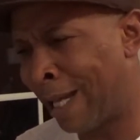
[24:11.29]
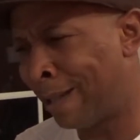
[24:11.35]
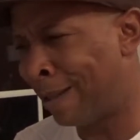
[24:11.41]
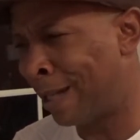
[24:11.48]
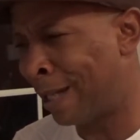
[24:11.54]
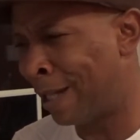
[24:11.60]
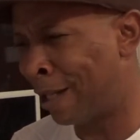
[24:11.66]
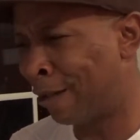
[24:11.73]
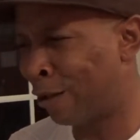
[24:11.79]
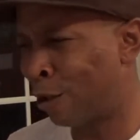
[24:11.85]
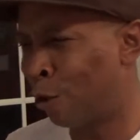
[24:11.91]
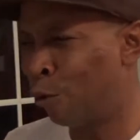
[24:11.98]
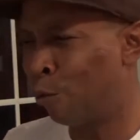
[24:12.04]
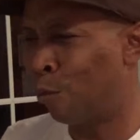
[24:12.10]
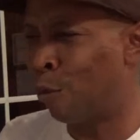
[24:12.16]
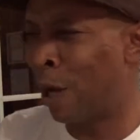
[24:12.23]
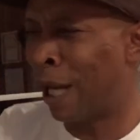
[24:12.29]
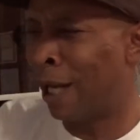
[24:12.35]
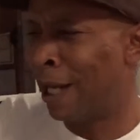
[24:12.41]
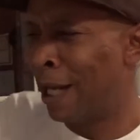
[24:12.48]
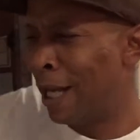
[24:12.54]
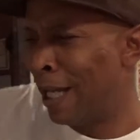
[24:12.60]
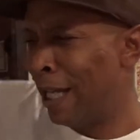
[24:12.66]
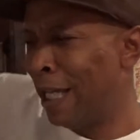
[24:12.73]
And then it's so where
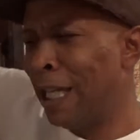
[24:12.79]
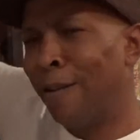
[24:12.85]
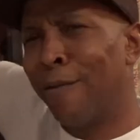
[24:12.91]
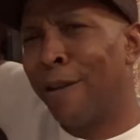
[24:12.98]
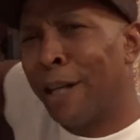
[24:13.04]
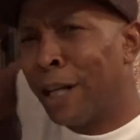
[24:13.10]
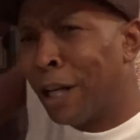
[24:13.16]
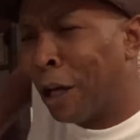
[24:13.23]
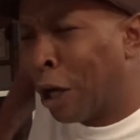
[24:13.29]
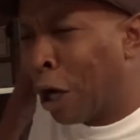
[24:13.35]
even in the